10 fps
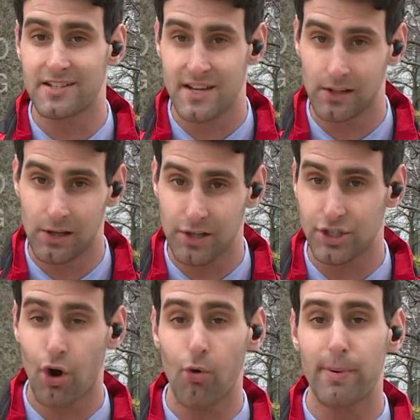until lunch,
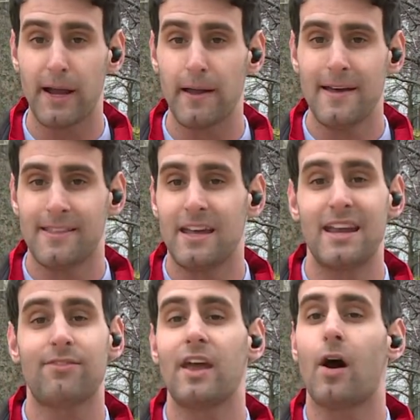hoping that
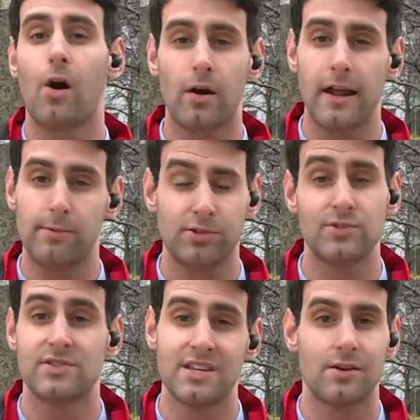if they are able
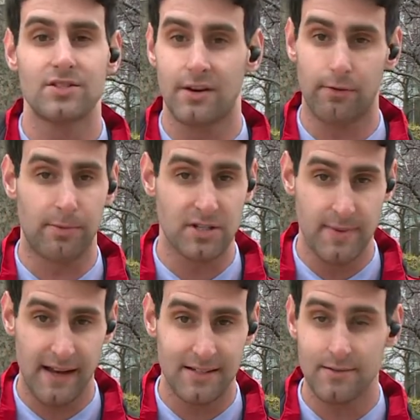to see those different
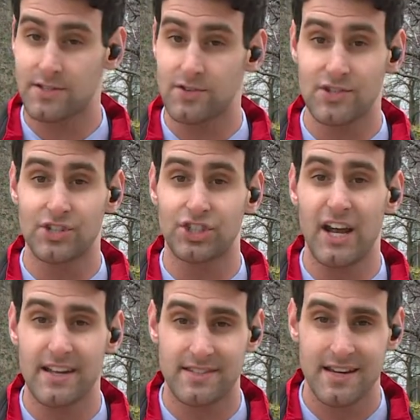perspectives, there's a
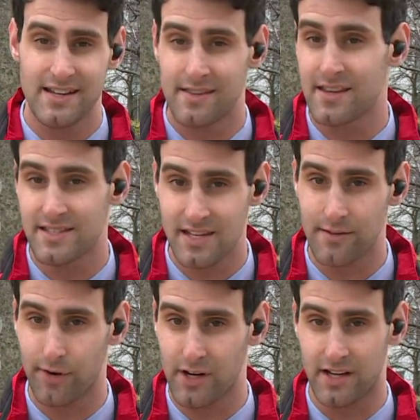chance that they see a
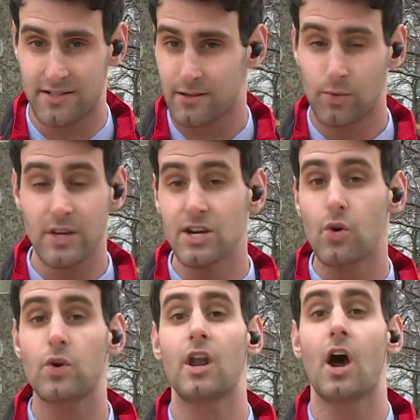verdict. We
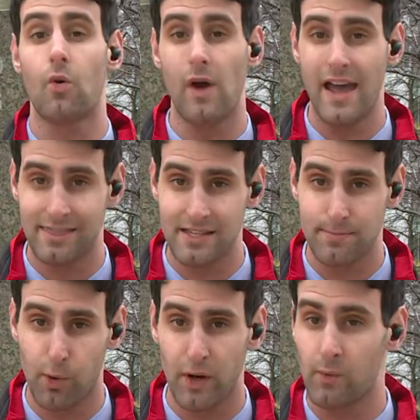don't know at this
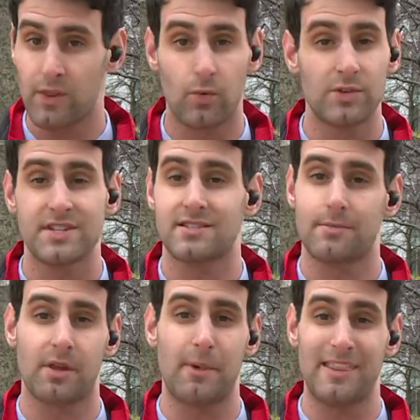point whether we'll see
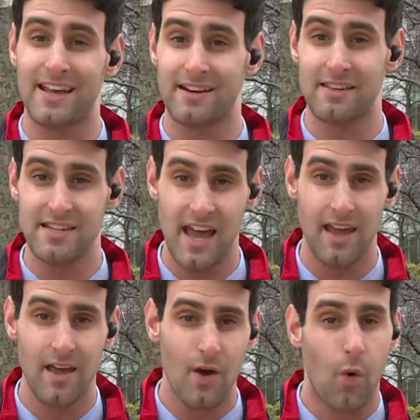something by the end of the day
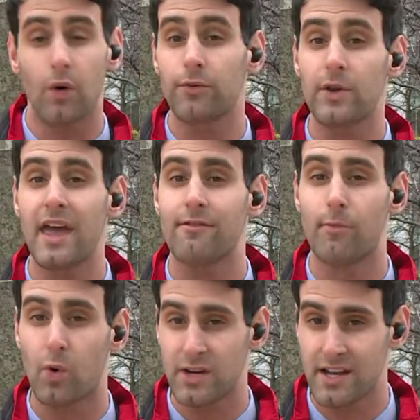or if we have
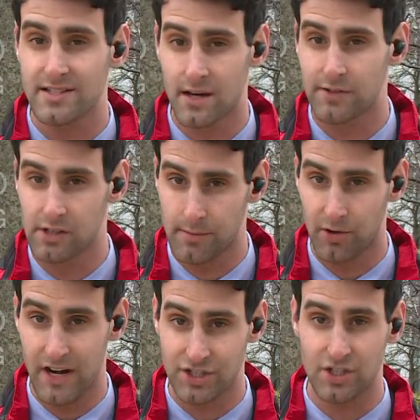more days of
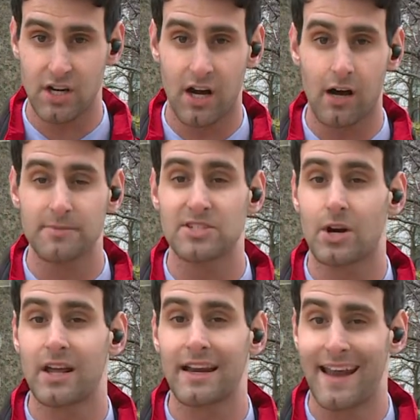deliberation to come
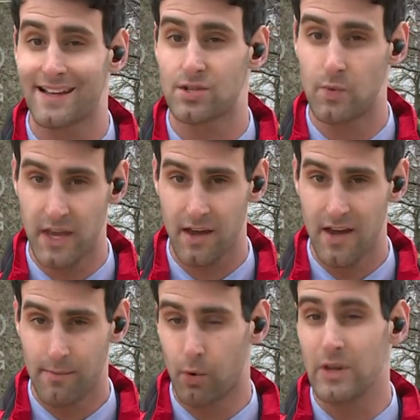starting next week.
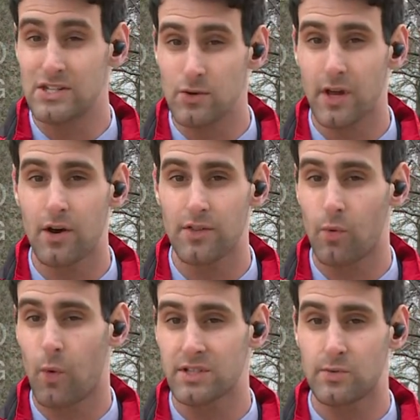But we do know that
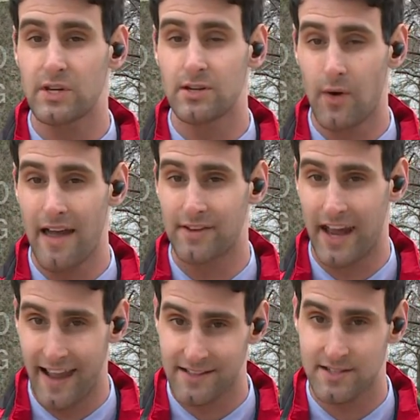once we do have an
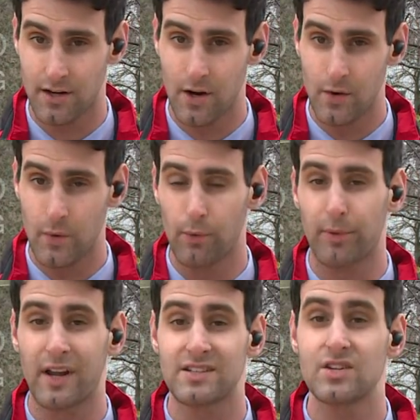answer, we will
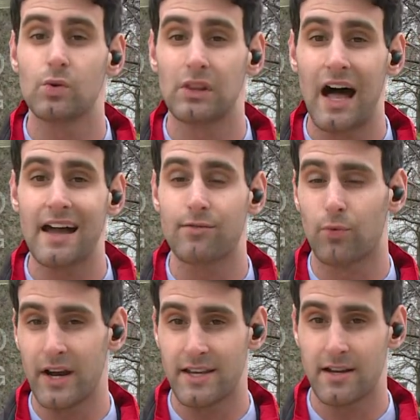bring it to you live
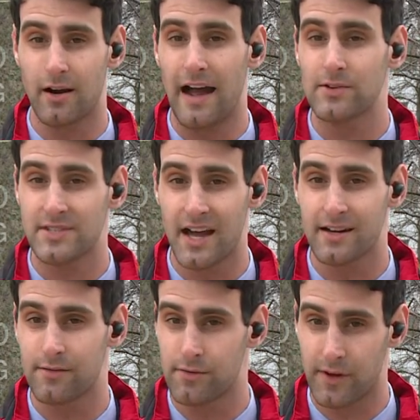right here outside
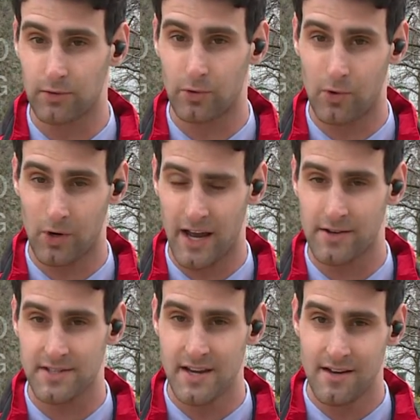of the federal
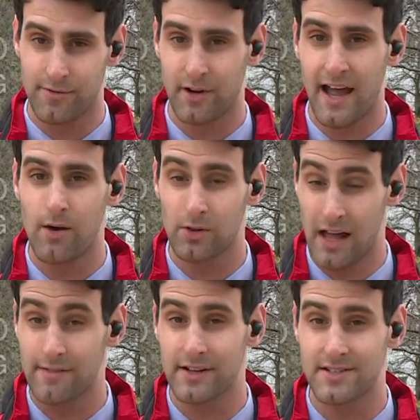courthouse. For now,
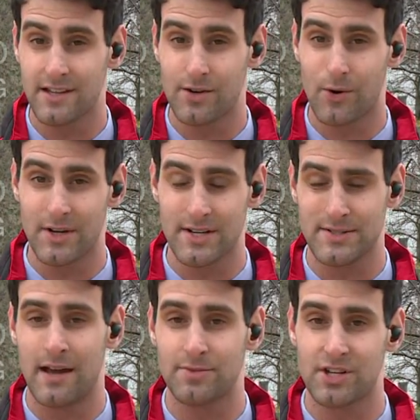live outside the courthouse,
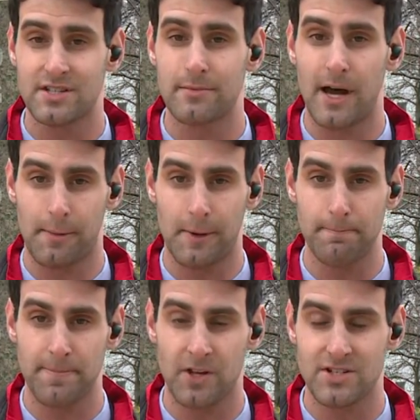I'm Justin Bachman,
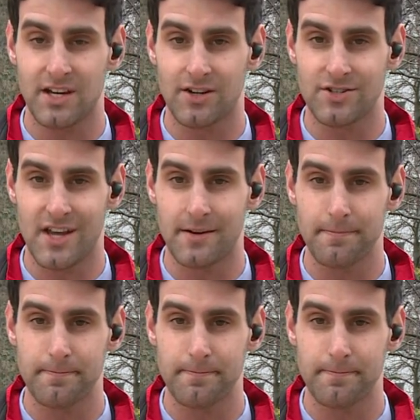thirteen On Your Side.